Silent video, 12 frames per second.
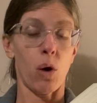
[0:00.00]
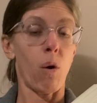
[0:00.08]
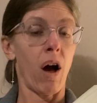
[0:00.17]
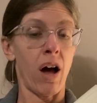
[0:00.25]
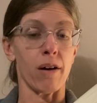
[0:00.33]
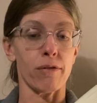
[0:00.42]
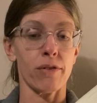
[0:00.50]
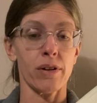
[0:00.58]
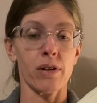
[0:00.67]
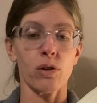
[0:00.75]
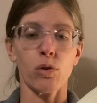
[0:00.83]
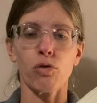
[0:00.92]
of,
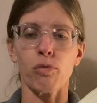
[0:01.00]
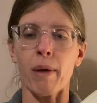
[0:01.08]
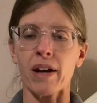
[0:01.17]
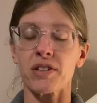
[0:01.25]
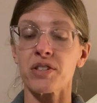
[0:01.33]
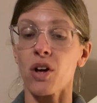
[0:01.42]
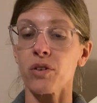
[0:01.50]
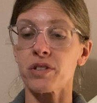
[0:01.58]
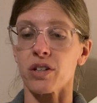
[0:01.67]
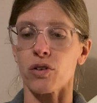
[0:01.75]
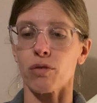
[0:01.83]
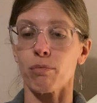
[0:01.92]
who've been
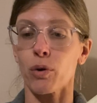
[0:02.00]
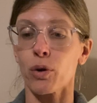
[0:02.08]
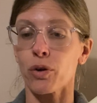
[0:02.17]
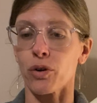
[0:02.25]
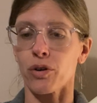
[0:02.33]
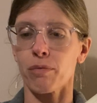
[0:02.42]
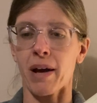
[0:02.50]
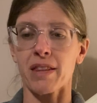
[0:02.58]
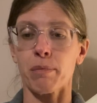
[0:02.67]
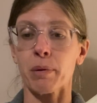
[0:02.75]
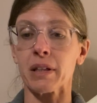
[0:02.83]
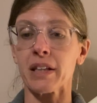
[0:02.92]
assaulted or murdered by
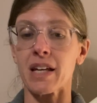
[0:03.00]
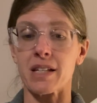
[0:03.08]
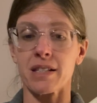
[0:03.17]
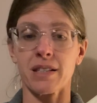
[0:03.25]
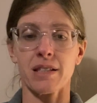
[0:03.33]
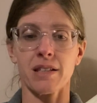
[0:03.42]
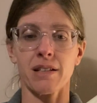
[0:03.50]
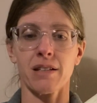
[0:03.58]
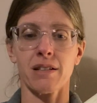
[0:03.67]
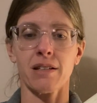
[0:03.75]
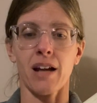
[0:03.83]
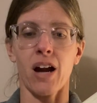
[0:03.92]
the police,
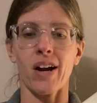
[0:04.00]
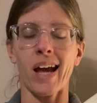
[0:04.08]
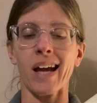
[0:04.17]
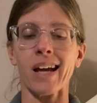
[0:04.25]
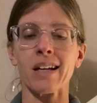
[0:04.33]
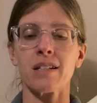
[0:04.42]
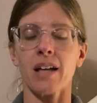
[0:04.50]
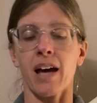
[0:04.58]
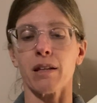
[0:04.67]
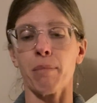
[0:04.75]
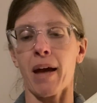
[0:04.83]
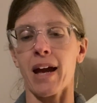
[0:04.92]
are inked
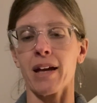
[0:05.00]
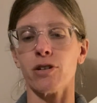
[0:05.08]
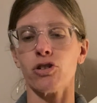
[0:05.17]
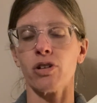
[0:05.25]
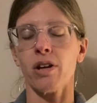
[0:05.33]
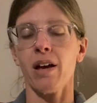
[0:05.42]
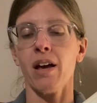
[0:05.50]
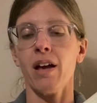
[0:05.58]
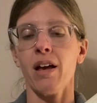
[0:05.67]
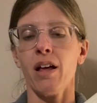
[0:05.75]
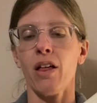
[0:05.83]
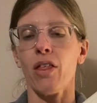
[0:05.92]
on the page.
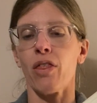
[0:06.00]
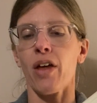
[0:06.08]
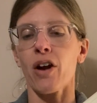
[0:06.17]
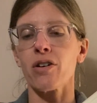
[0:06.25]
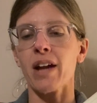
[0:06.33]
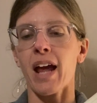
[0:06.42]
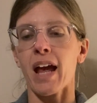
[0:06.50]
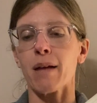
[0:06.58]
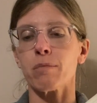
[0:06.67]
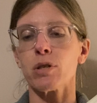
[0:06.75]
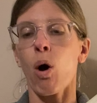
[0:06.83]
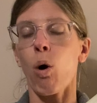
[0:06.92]
Their
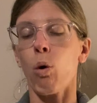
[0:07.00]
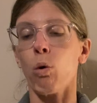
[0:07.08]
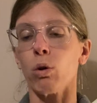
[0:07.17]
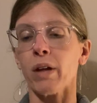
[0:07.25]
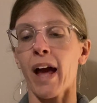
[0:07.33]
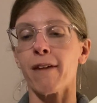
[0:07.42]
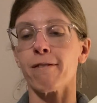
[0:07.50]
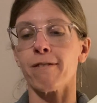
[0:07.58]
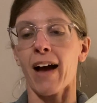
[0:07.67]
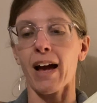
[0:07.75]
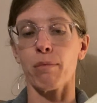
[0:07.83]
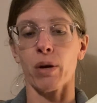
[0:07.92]
names whole and
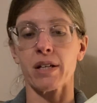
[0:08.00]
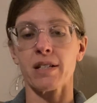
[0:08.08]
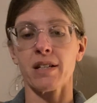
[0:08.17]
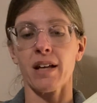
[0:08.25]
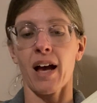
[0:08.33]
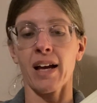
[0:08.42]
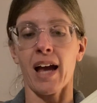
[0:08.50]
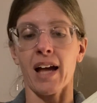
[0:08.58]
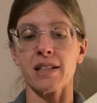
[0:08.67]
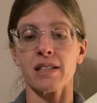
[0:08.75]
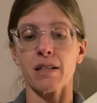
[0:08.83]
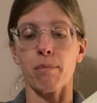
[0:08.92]
vibrant
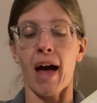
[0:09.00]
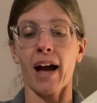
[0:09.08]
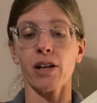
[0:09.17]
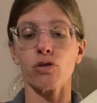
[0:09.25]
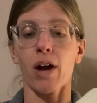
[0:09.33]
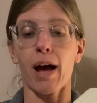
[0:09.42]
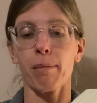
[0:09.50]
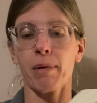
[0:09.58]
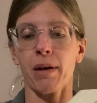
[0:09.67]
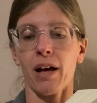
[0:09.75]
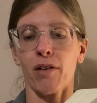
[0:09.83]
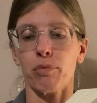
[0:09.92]
against the backdrop
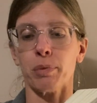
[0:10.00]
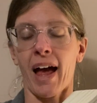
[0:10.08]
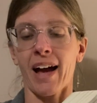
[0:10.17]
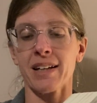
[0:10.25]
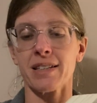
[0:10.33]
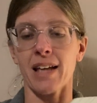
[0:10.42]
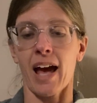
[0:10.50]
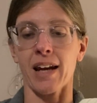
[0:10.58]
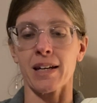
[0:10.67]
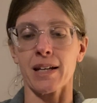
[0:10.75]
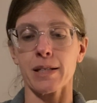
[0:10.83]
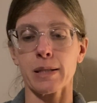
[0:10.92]
of black
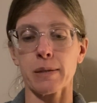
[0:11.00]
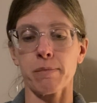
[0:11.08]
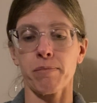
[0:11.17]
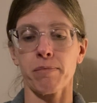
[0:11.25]
sadness.